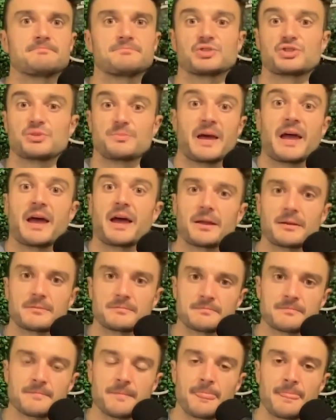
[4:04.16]

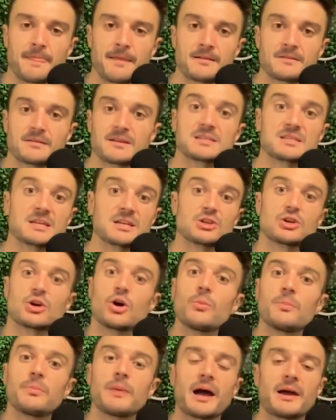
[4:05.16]
Japan. And I said,
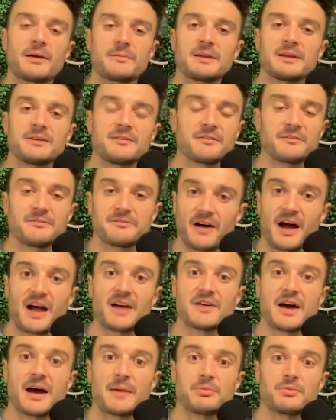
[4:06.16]
go buy me
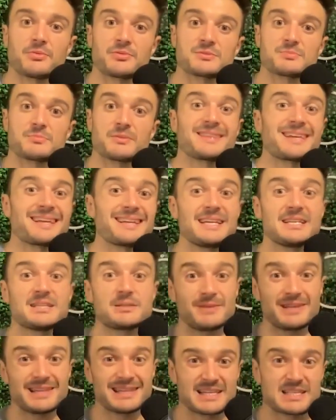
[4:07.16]
5 apples, but they need to
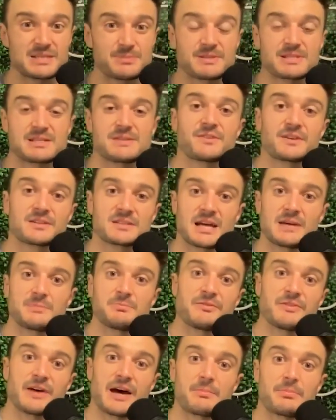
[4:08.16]
be this specific
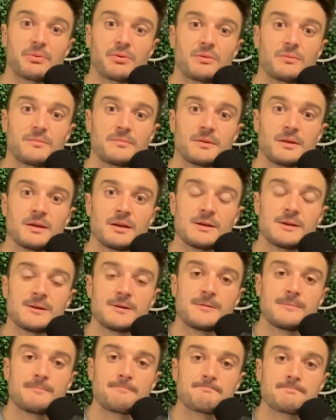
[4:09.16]
type of apple,
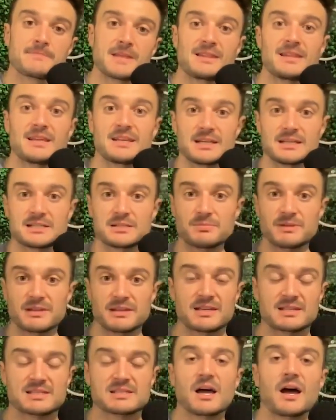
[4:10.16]
and they need to be
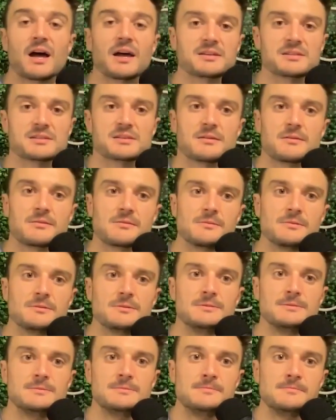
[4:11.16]
this size.
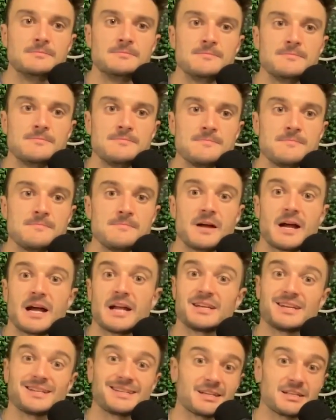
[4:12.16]

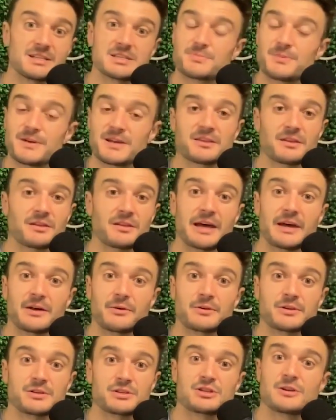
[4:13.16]
And you didn't speak the
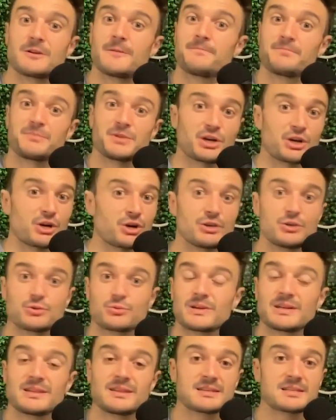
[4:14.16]
language. You couldn't
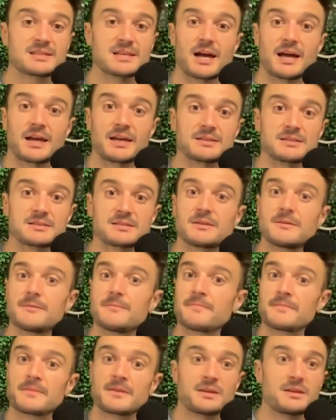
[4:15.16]
read the signs.
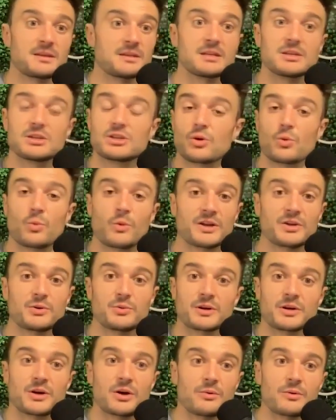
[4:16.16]
You didn't know where you
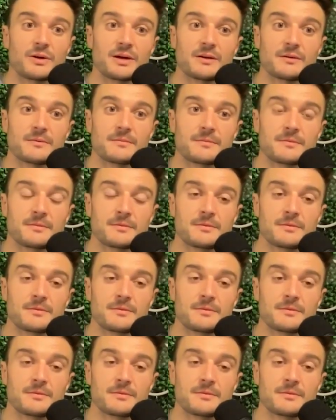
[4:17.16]
were going.